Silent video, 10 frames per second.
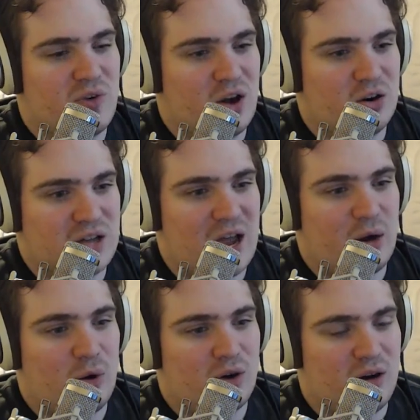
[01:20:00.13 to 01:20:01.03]
Fighter died
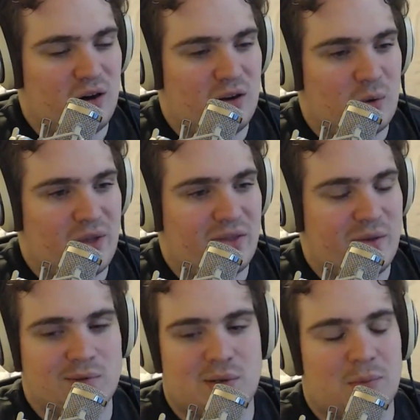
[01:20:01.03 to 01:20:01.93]
over here, like when that thing
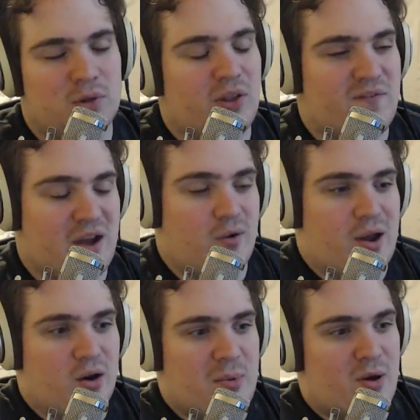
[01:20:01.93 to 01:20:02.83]
was like, whether they found
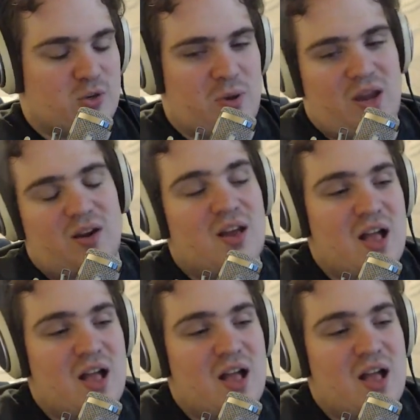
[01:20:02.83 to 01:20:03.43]
out about Japan,